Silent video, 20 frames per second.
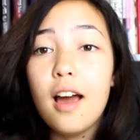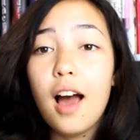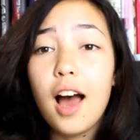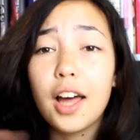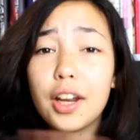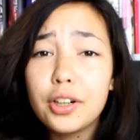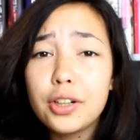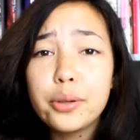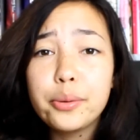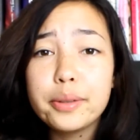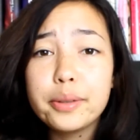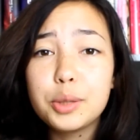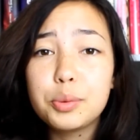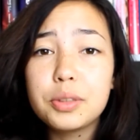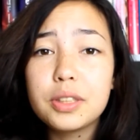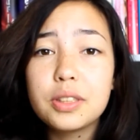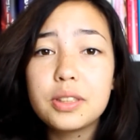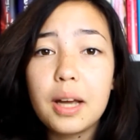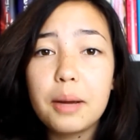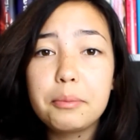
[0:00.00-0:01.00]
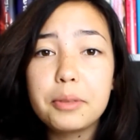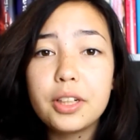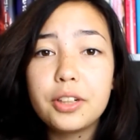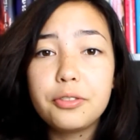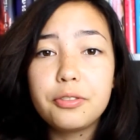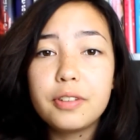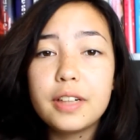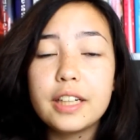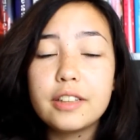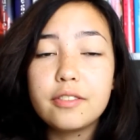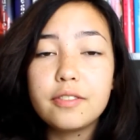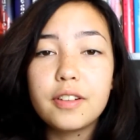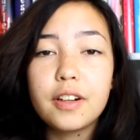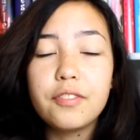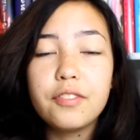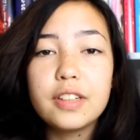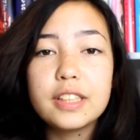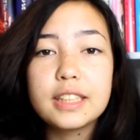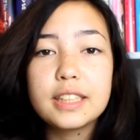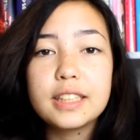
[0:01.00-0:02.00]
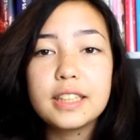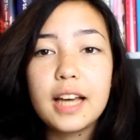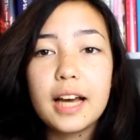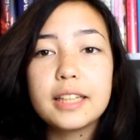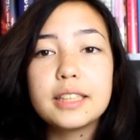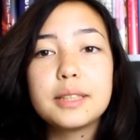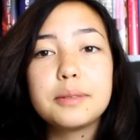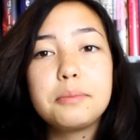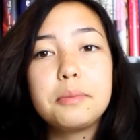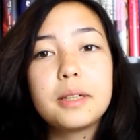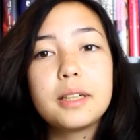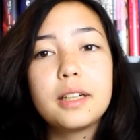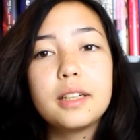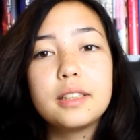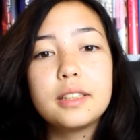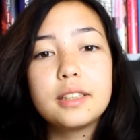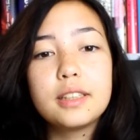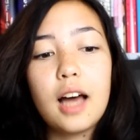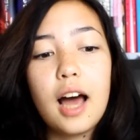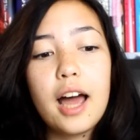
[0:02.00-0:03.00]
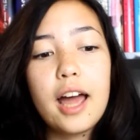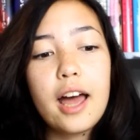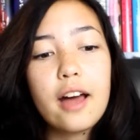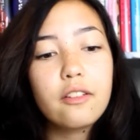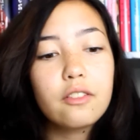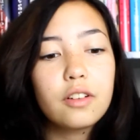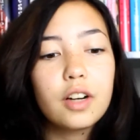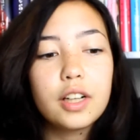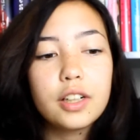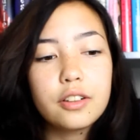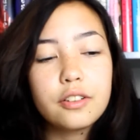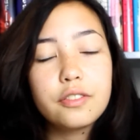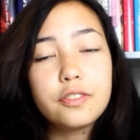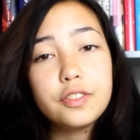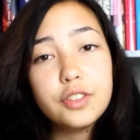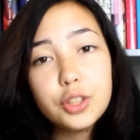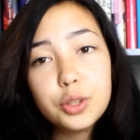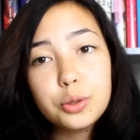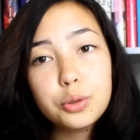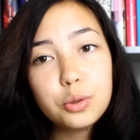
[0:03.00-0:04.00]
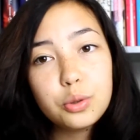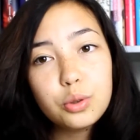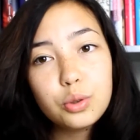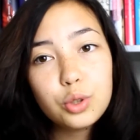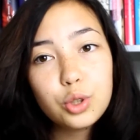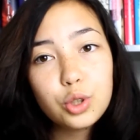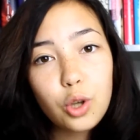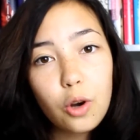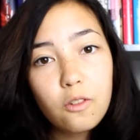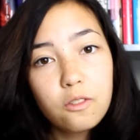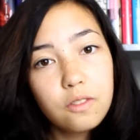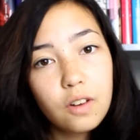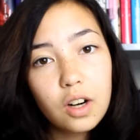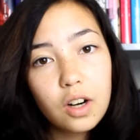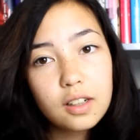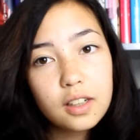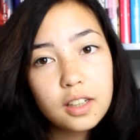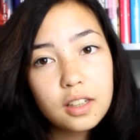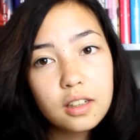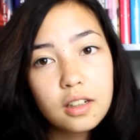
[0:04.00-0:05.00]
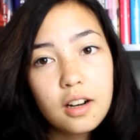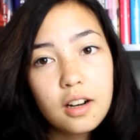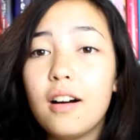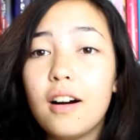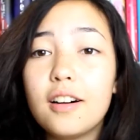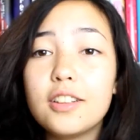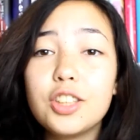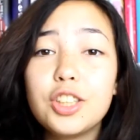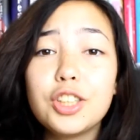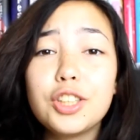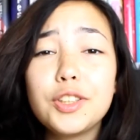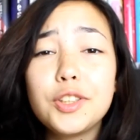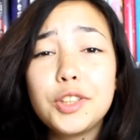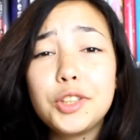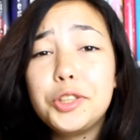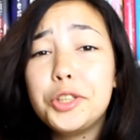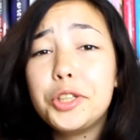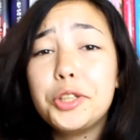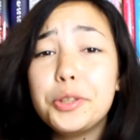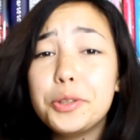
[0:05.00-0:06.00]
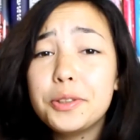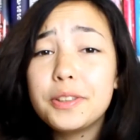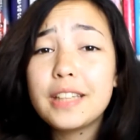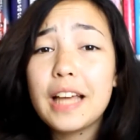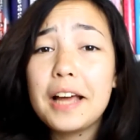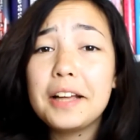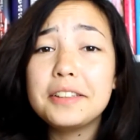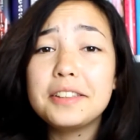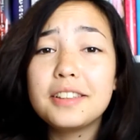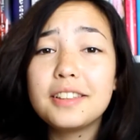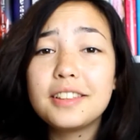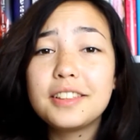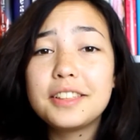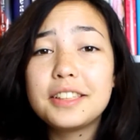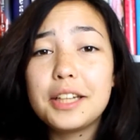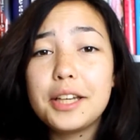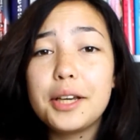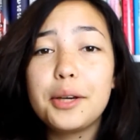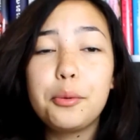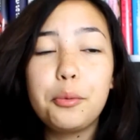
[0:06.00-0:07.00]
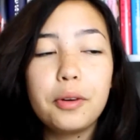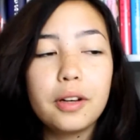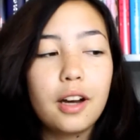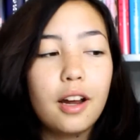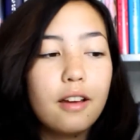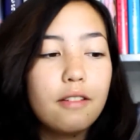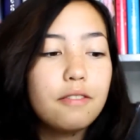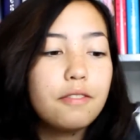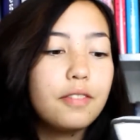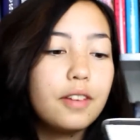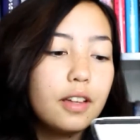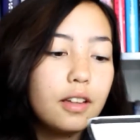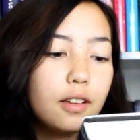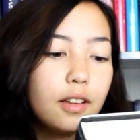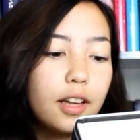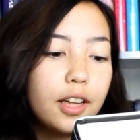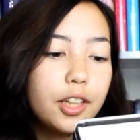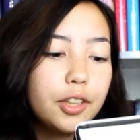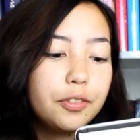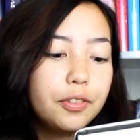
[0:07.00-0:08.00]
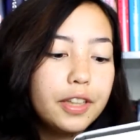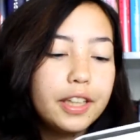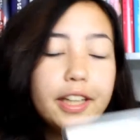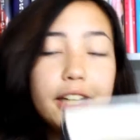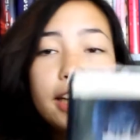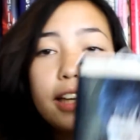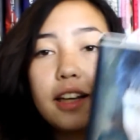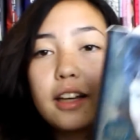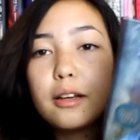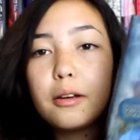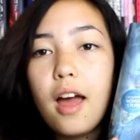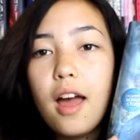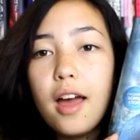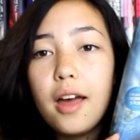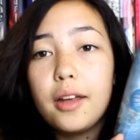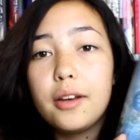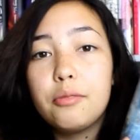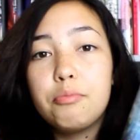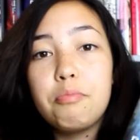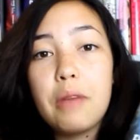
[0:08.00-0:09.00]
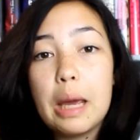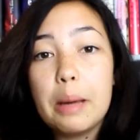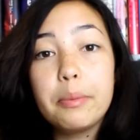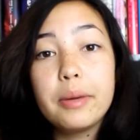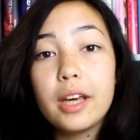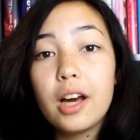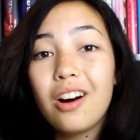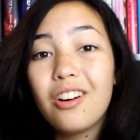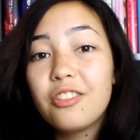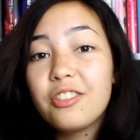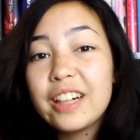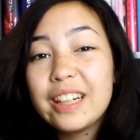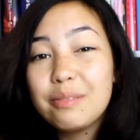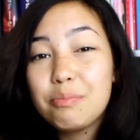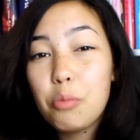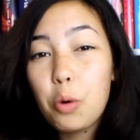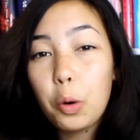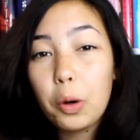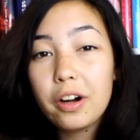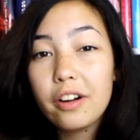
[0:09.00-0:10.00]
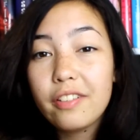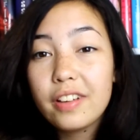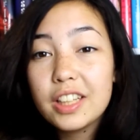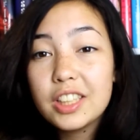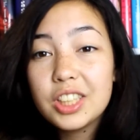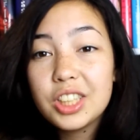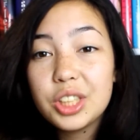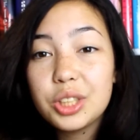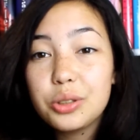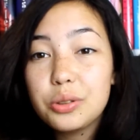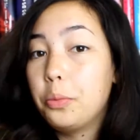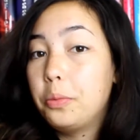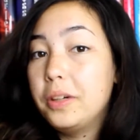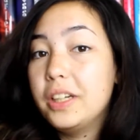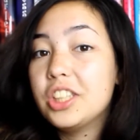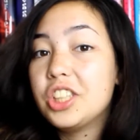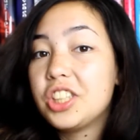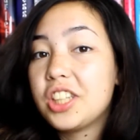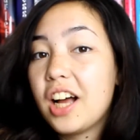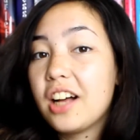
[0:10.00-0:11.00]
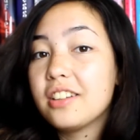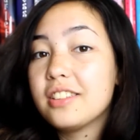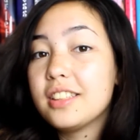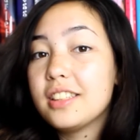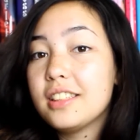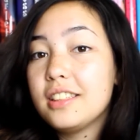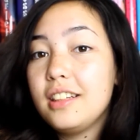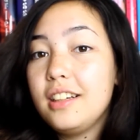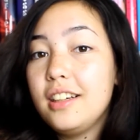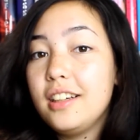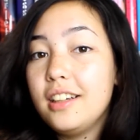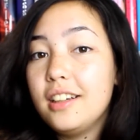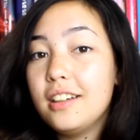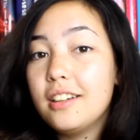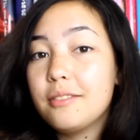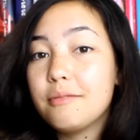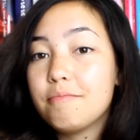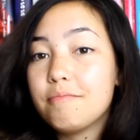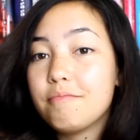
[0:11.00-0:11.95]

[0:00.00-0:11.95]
I don't know which ones I'm gonna read from this yet because I have read a few so far. I'll just choose and see what I feel like reading and maybe I'll read more of them too. We shall see.